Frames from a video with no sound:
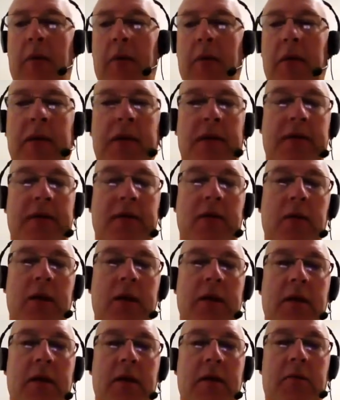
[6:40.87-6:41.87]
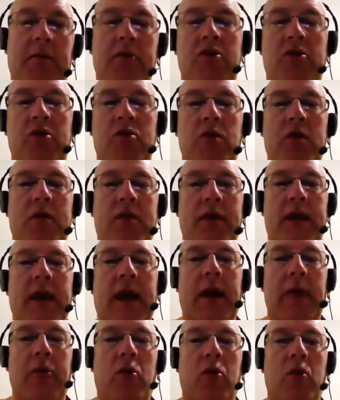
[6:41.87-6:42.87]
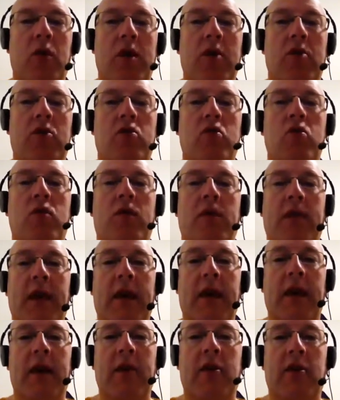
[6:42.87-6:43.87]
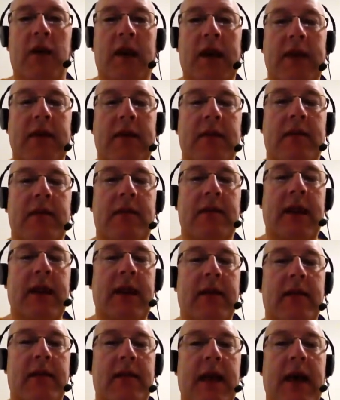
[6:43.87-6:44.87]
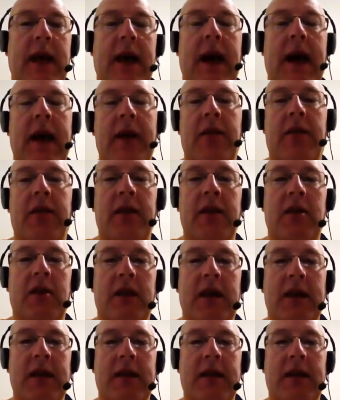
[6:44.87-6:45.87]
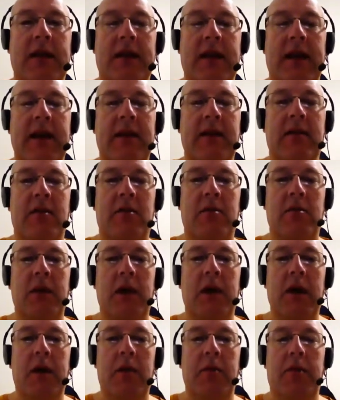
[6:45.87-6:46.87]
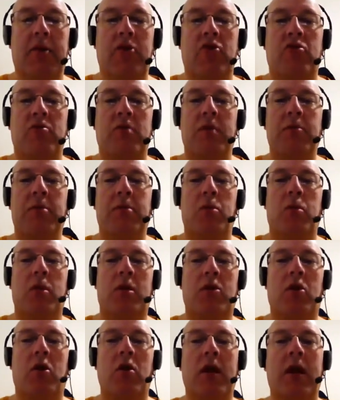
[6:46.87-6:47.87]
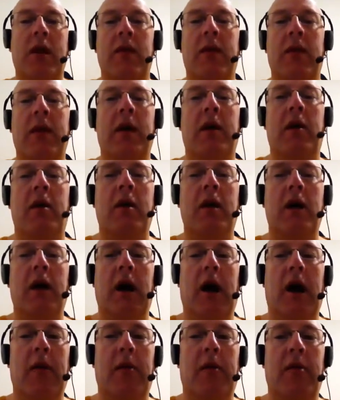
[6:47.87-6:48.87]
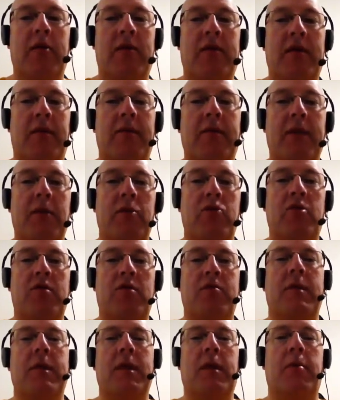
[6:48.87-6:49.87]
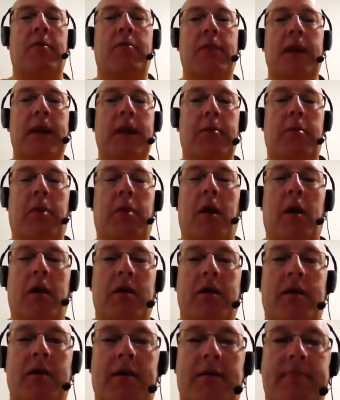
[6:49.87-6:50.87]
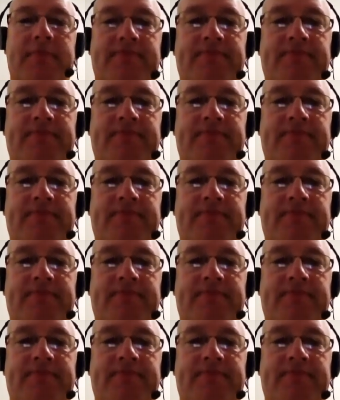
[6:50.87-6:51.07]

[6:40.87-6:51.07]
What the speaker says: the Sweden, but you would say I'm going to the United States and the United Kingdom, because remember we're talking there about something which is made up of many parts.